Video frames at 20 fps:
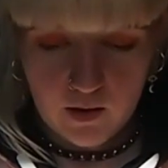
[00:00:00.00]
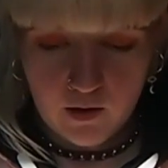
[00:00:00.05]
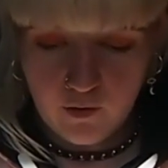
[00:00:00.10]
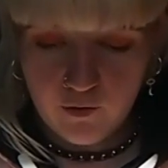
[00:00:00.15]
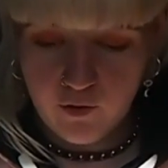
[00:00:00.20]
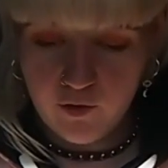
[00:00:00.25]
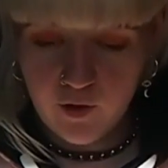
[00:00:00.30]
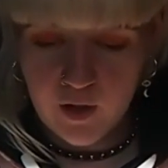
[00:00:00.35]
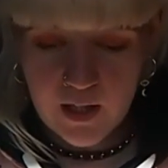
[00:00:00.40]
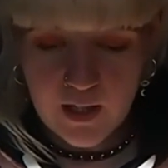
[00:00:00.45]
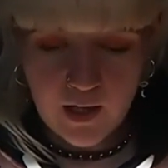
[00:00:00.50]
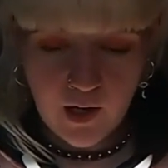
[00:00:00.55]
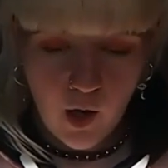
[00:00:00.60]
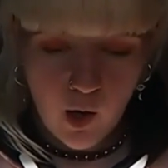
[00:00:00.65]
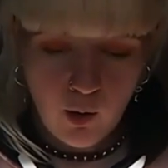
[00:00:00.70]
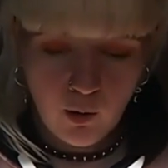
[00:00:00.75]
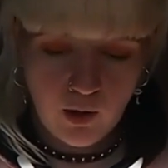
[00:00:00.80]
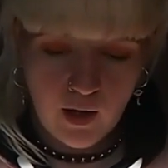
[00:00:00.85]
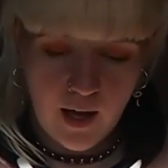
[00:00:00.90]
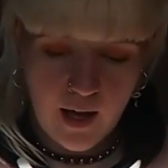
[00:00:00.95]

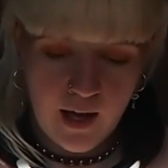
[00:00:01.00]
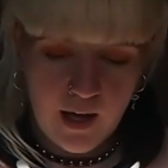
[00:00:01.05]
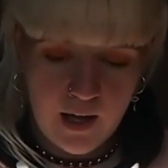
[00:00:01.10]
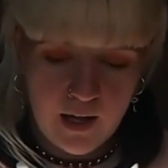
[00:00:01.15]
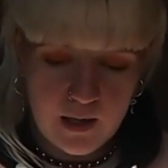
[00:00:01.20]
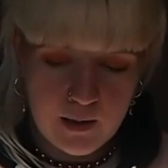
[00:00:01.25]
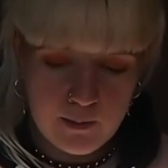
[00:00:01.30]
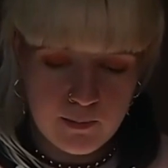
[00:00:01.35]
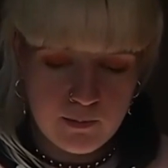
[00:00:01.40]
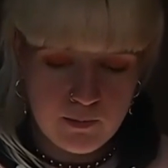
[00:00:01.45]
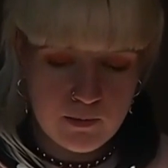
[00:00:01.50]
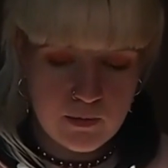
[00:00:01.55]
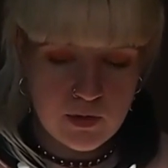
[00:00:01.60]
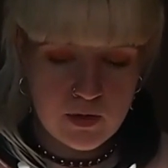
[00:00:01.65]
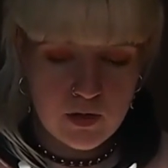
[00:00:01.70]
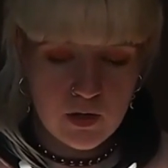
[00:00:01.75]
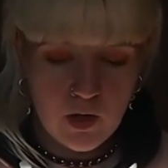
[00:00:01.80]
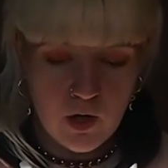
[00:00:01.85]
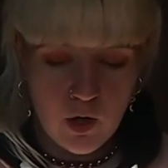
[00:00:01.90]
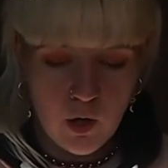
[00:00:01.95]
video
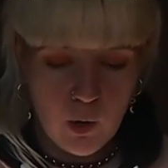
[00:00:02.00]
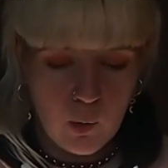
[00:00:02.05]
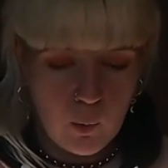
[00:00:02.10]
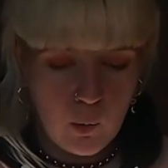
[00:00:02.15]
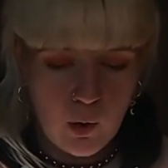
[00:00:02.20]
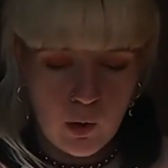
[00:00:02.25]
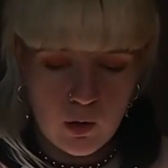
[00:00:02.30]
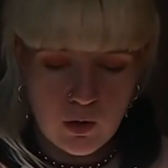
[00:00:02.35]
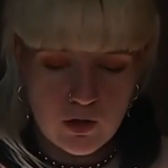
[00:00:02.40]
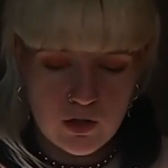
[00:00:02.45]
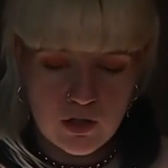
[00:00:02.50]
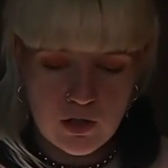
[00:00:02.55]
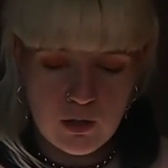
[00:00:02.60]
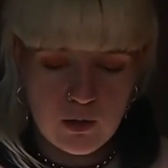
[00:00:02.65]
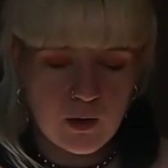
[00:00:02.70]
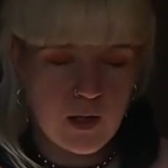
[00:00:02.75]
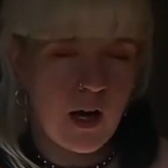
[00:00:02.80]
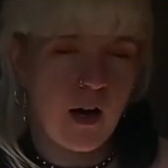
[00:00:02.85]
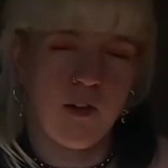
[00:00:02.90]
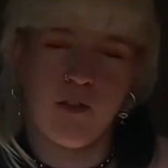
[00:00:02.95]
games? What do you
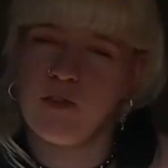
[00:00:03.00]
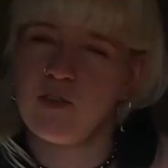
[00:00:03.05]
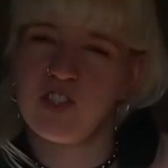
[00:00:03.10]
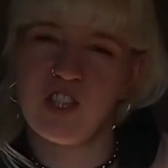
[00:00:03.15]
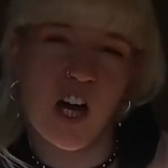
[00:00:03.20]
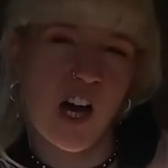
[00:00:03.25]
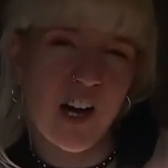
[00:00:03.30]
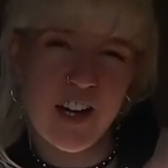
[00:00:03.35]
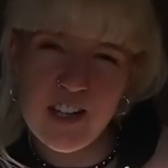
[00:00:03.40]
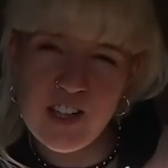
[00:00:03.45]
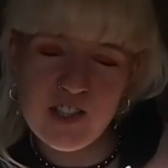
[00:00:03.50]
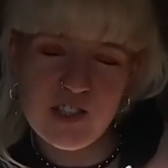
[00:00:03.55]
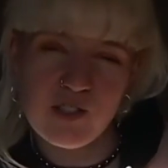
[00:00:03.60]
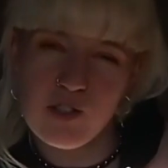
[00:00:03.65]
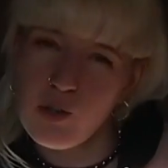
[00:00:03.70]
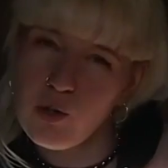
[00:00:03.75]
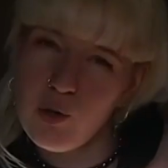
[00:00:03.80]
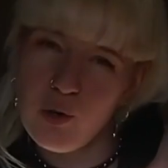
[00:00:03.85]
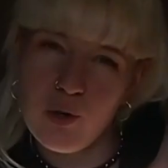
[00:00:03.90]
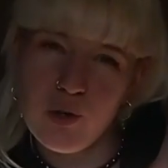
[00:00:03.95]
love?
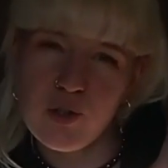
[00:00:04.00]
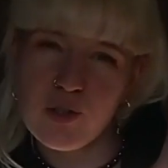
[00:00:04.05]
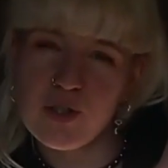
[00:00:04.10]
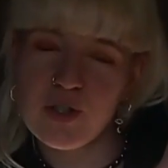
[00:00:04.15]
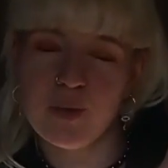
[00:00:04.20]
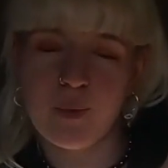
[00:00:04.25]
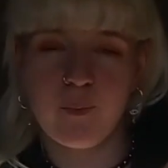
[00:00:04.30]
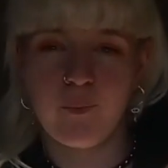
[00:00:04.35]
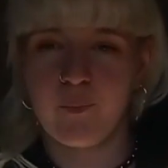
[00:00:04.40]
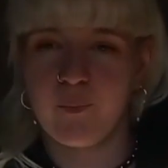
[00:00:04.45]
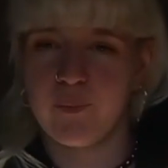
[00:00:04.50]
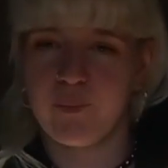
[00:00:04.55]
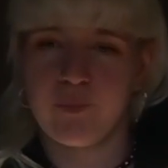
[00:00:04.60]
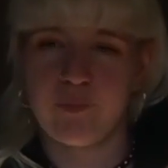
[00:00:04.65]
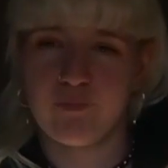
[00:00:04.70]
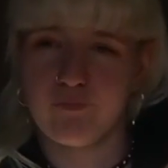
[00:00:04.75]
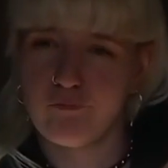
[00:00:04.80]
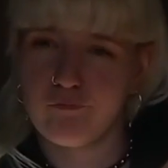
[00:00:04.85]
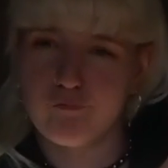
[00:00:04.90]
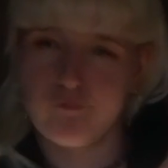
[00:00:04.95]
Dinosaurs?
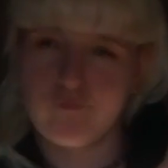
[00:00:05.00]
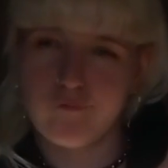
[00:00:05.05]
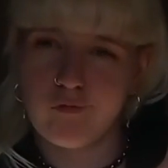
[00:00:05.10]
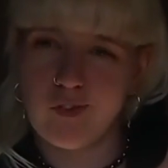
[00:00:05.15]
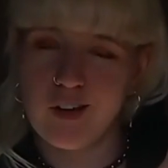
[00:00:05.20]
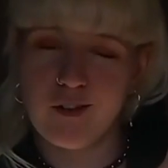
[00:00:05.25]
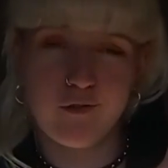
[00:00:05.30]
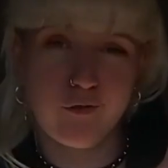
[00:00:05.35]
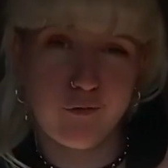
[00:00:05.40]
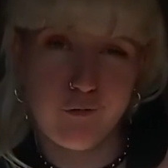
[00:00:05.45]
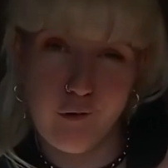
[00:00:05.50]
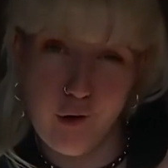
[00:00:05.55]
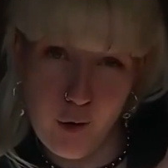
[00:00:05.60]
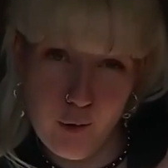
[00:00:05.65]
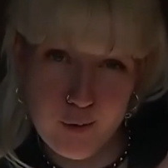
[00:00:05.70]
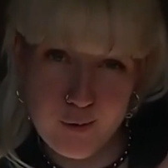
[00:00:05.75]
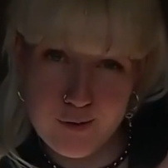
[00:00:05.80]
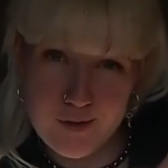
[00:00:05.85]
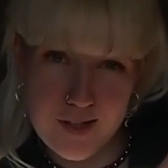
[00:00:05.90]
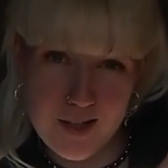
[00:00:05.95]

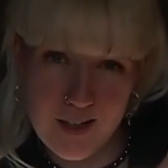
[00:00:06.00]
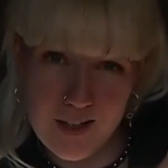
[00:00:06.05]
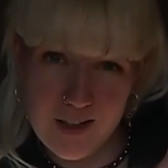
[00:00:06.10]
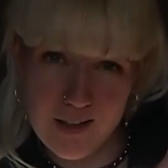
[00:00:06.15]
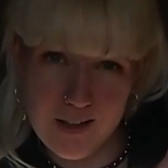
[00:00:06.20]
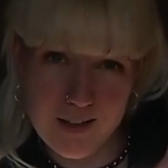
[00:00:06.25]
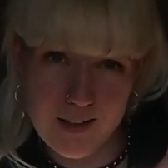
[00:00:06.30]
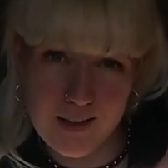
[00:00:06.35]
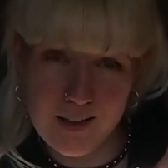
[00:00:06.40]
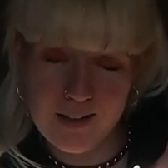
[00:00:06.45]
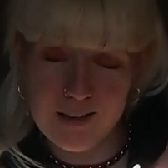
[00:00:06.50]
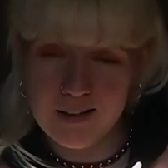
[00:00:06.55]
Frozen?